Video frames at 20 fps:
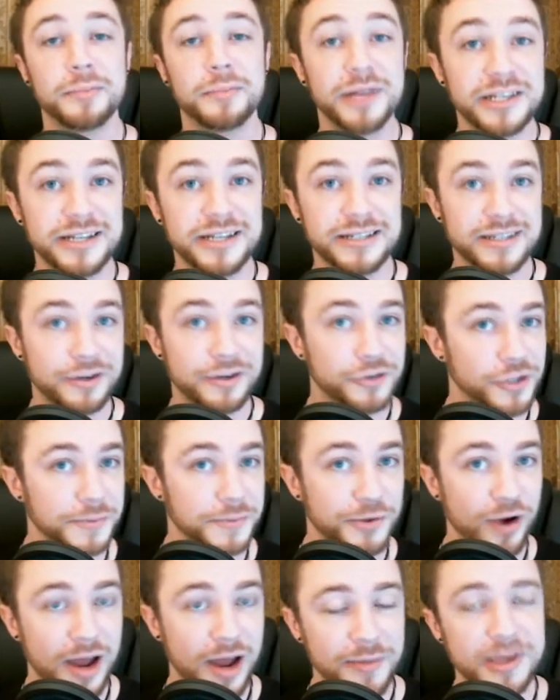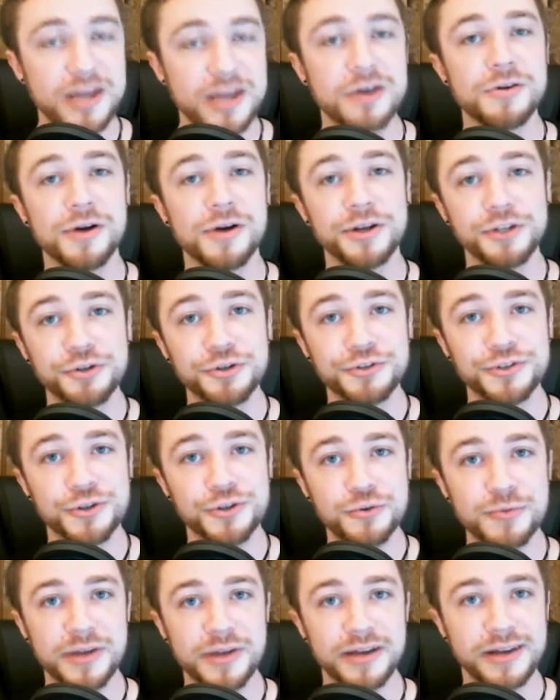Please consider subscribing here on
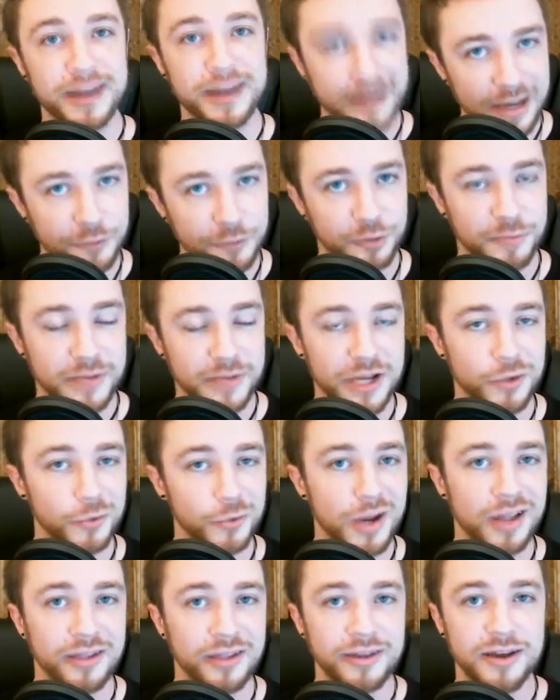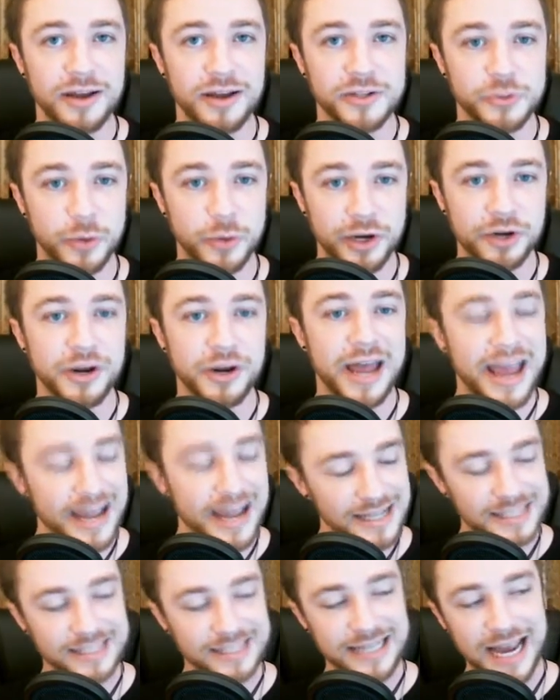YouTube and connect with me directly on Twitter
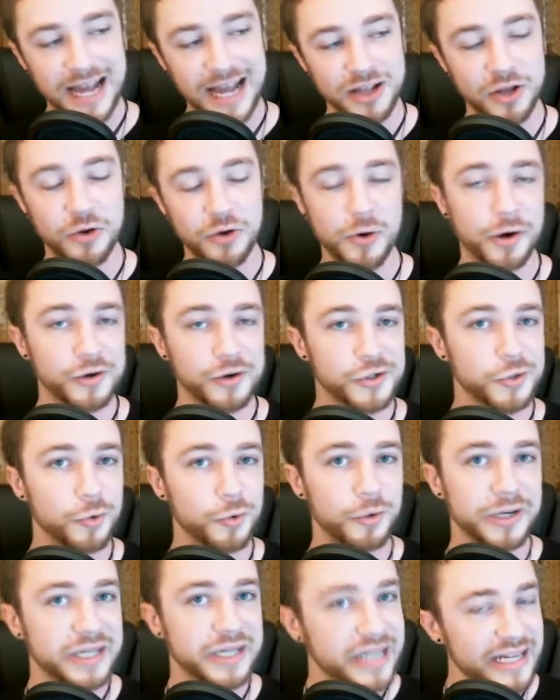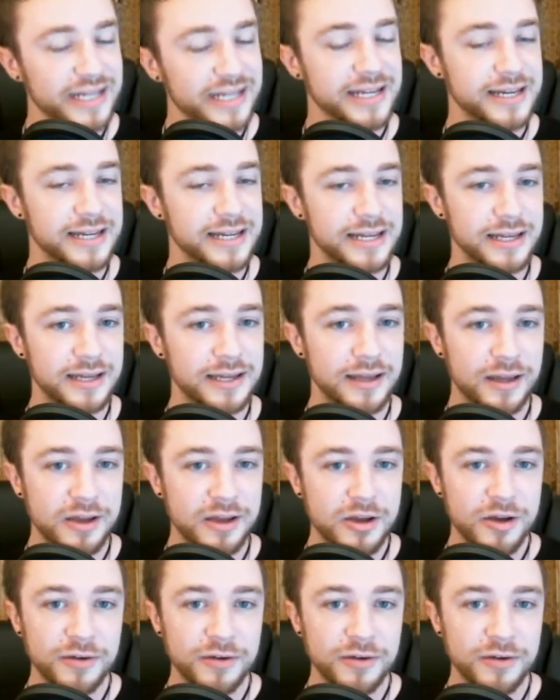at Silo_DND